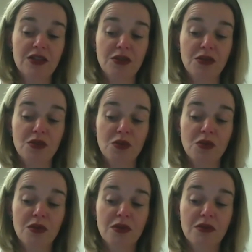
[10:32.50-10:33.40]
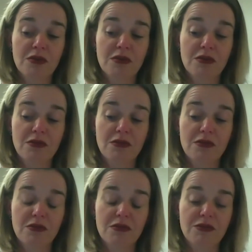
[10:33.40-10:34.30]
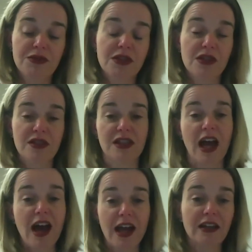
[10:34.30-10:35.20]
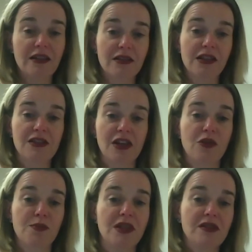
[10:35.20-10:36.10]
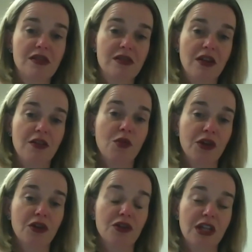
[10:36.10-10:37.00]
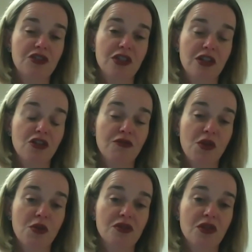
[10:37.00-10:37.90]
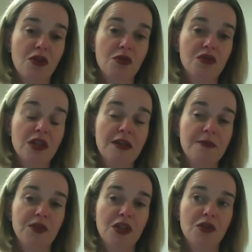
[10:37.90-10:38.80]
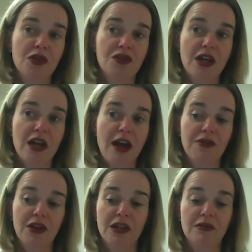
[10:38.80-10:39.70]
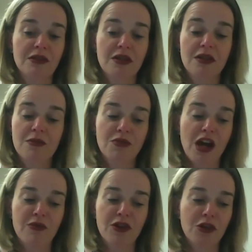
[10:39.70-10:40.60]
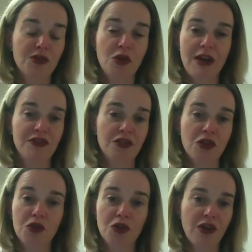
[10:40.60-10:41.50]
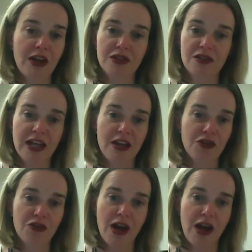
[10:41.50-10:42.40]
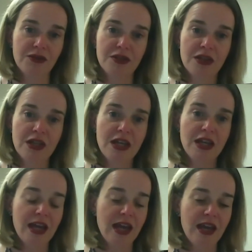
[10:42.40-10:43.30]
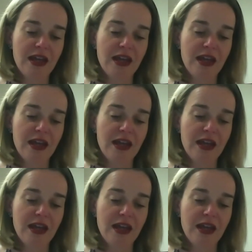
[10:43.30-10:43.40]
to to decide these other pieces of where your attention and your focus goes. You know, there's an African proverb: you have to know your ground to stand your ground. Mm-hmm.